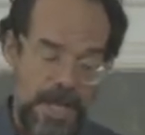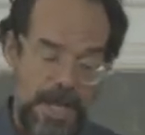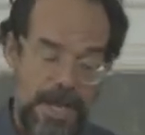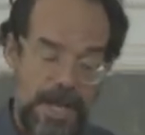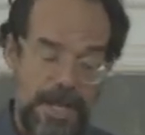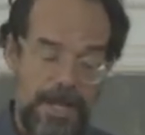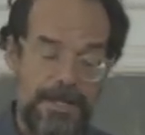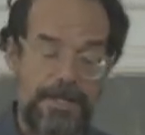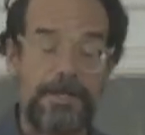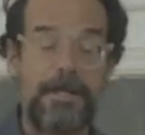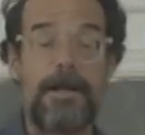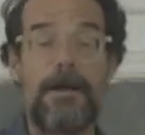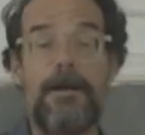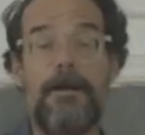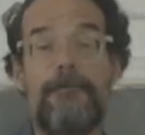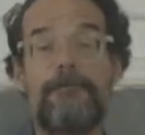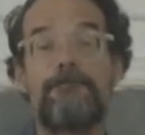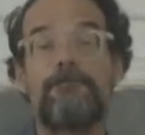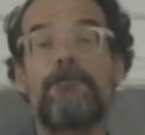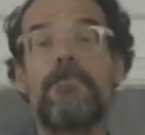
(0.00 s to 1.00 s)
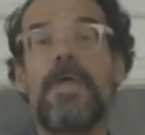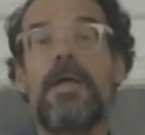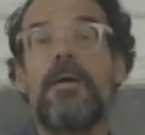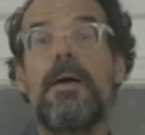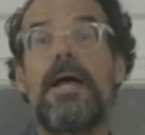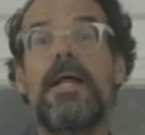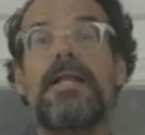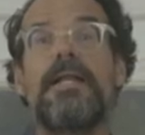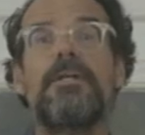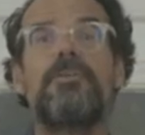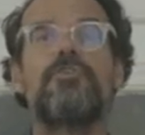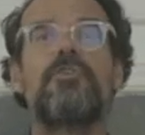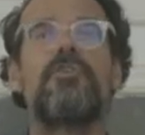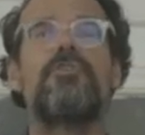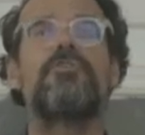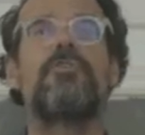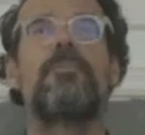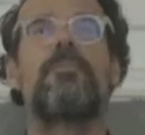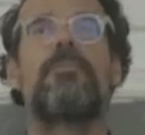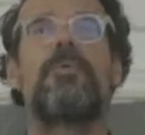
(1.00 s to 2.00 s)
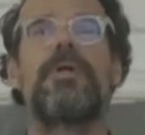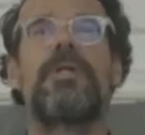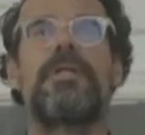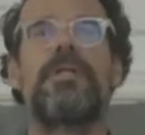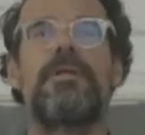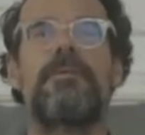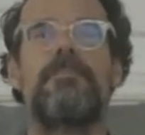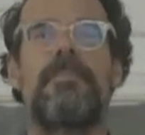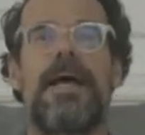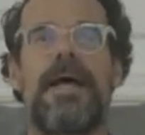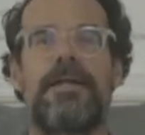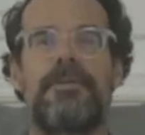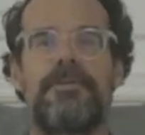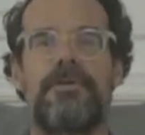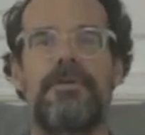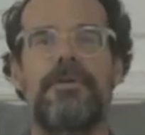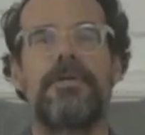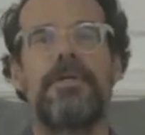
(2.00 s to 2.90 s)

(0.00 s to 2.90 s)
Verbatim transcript: And, um, and there's also printed matter.